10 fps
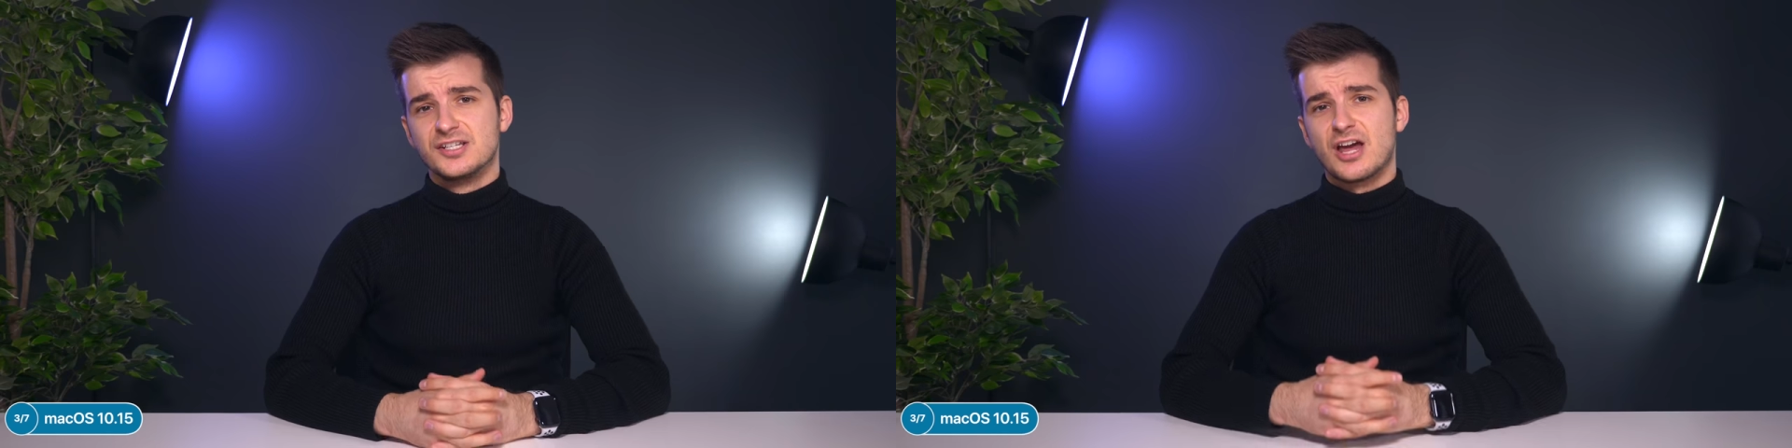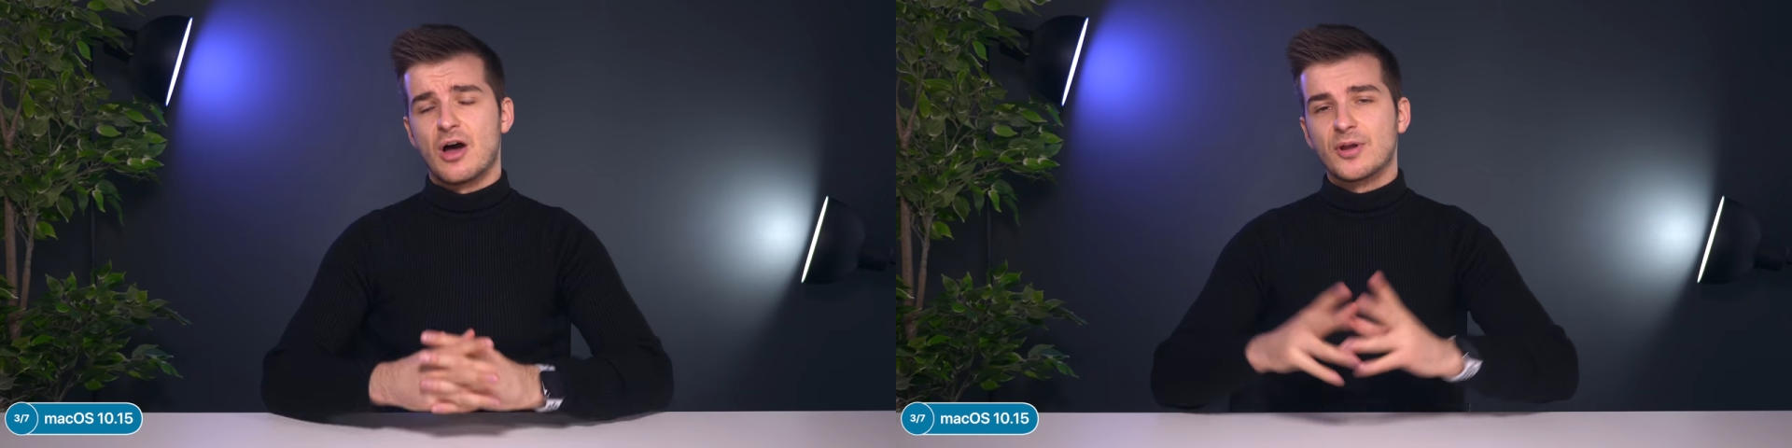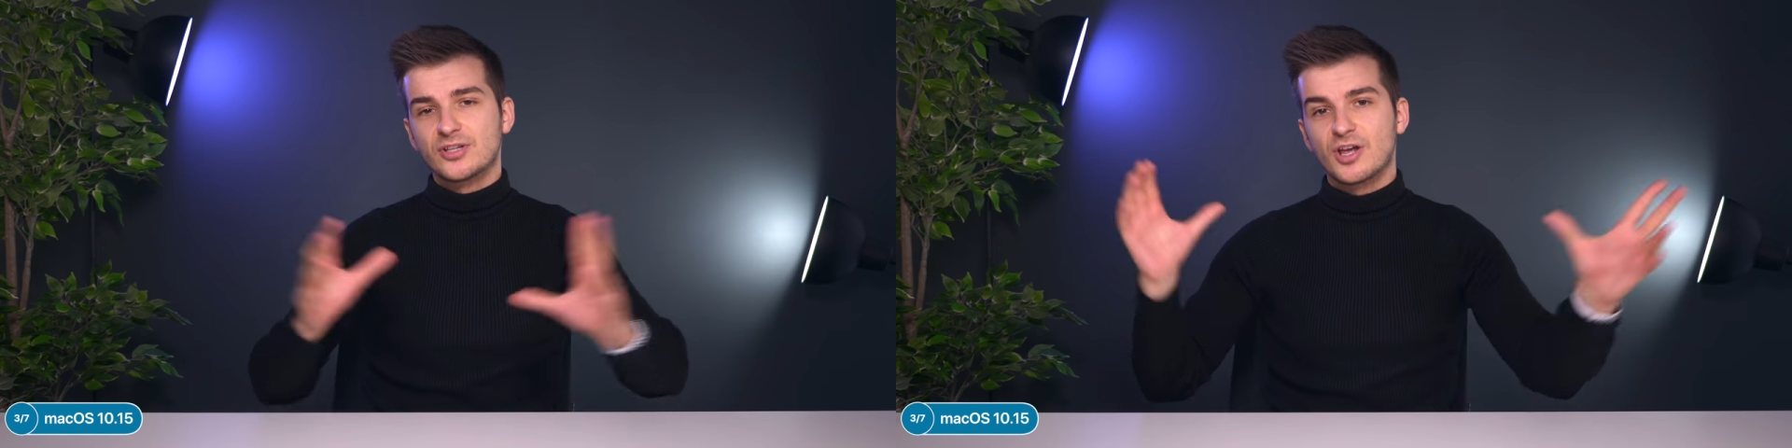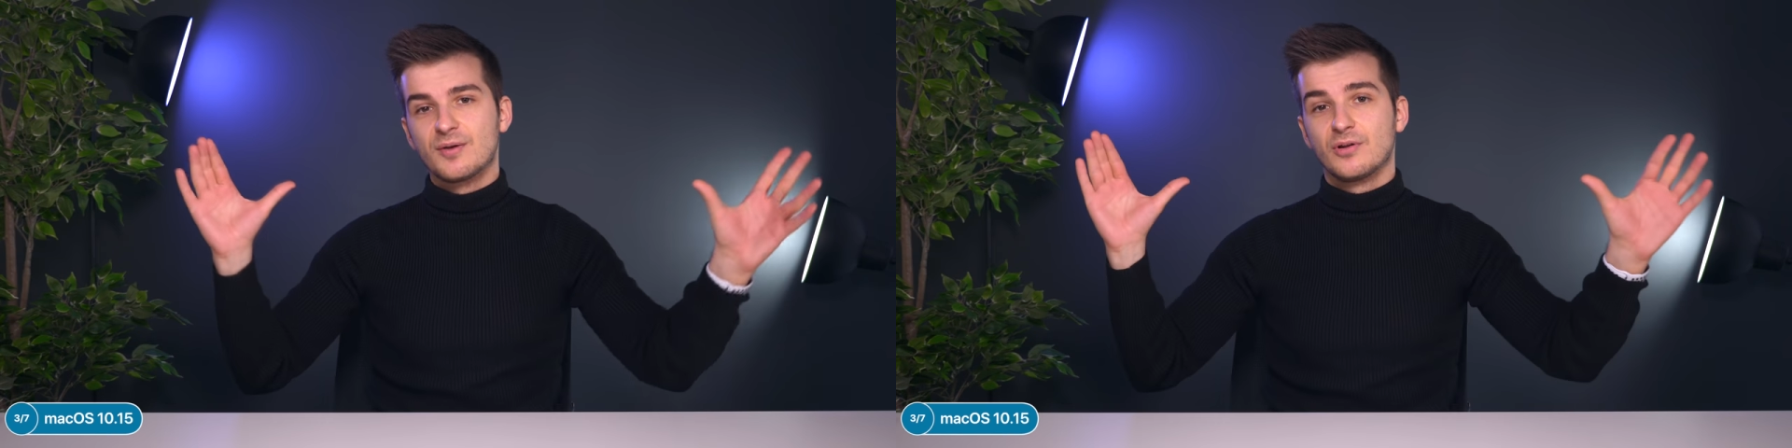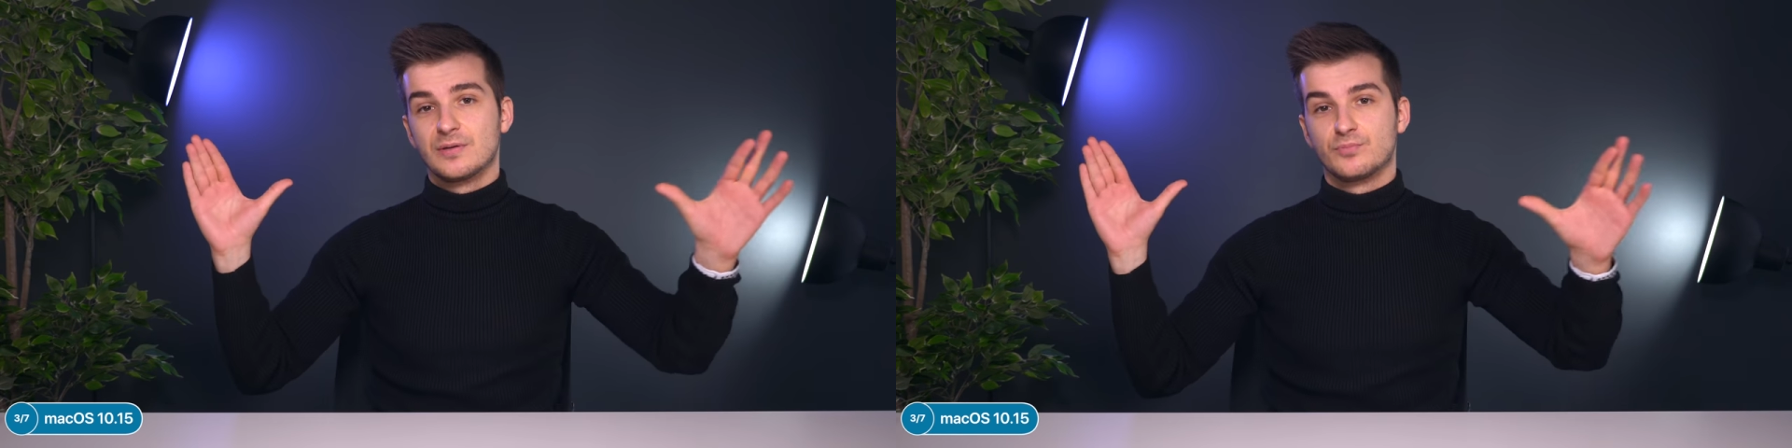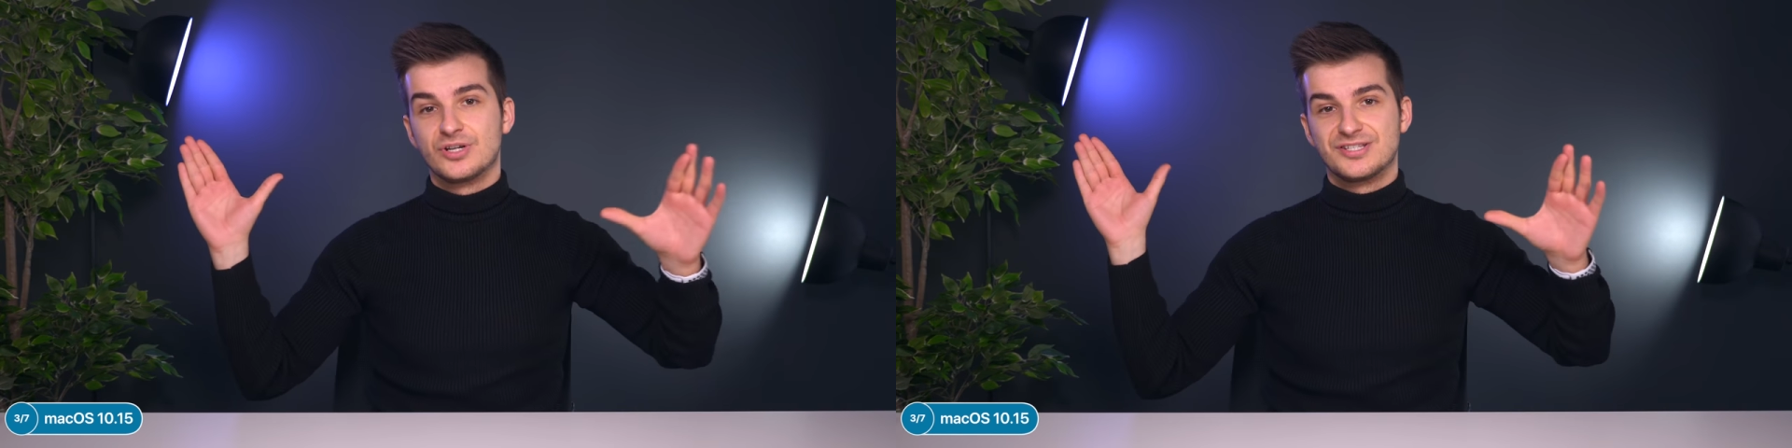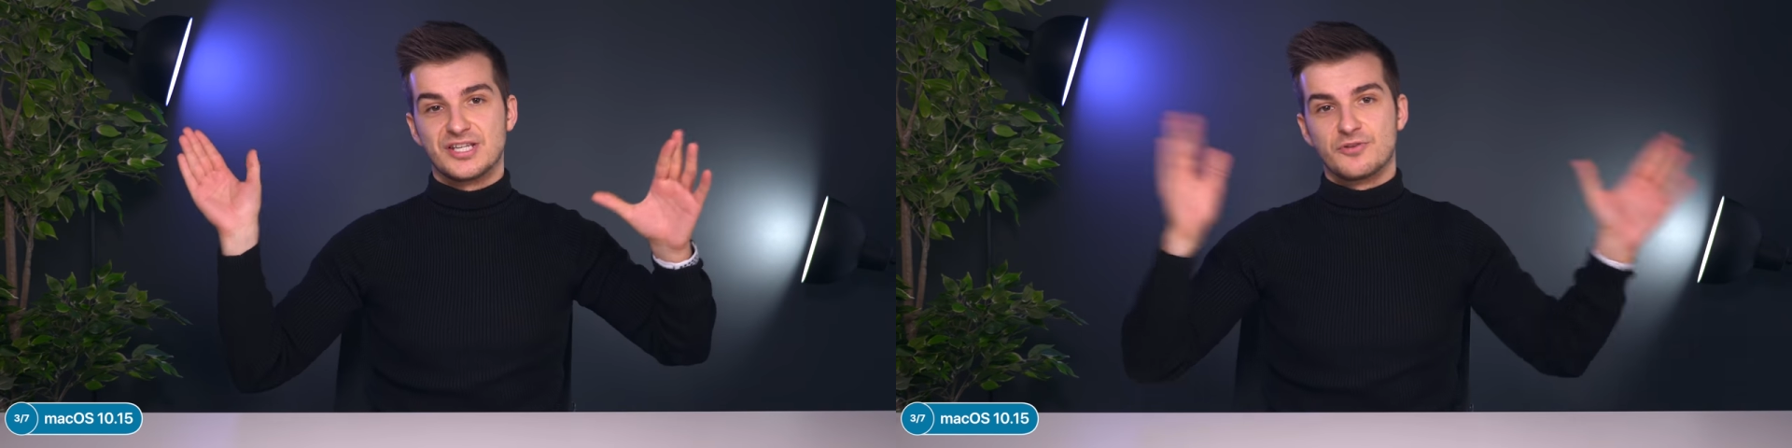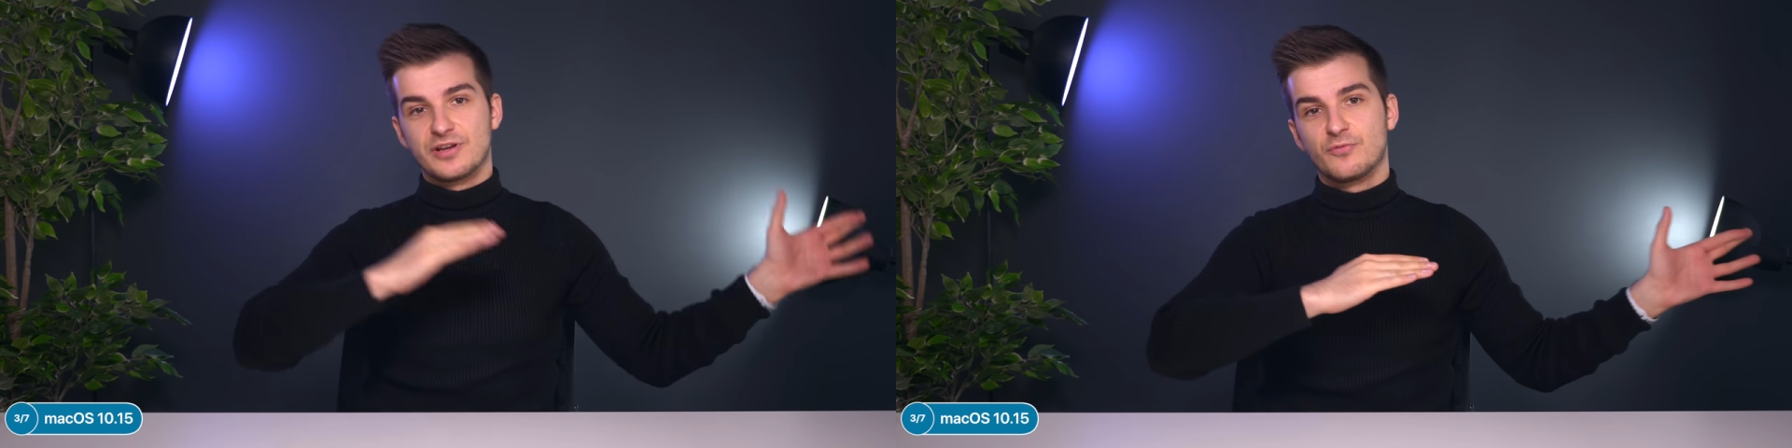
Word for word: Now, I'm not talking about the pre-Siri